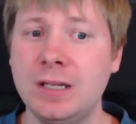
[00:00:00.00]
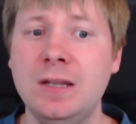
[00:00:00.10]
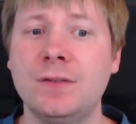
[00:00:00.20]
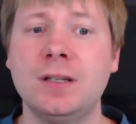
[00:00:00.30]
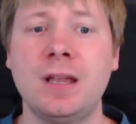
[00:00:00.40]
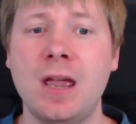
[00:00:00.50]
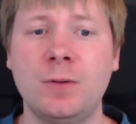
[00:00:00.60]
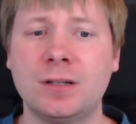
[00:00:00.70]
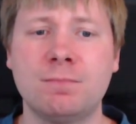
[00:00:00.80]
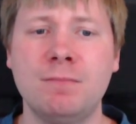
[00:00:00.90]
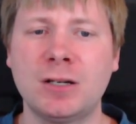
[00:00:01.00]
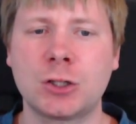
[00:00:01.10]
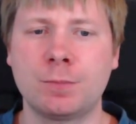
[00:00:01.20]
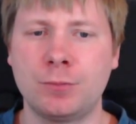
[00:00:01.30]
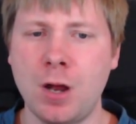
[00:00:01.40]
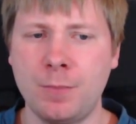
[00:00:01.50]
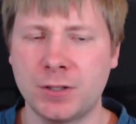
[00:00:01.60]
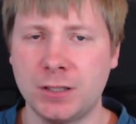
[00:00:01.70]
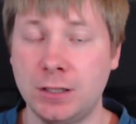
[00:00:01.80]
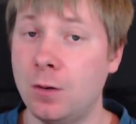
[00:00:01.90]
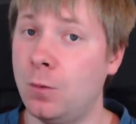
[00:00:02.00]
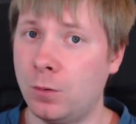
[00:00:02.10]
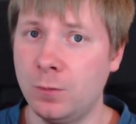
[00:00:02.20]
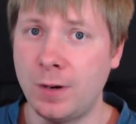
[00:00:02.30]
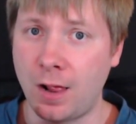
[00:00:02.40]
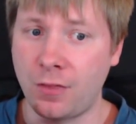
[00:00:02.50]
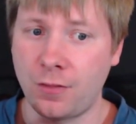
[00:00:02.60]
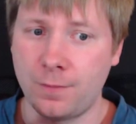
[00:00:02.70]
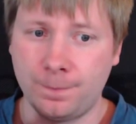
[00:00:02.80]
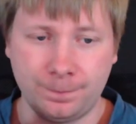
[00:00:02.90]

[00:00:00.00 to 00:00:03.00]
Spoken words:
even inherit much property or wealth.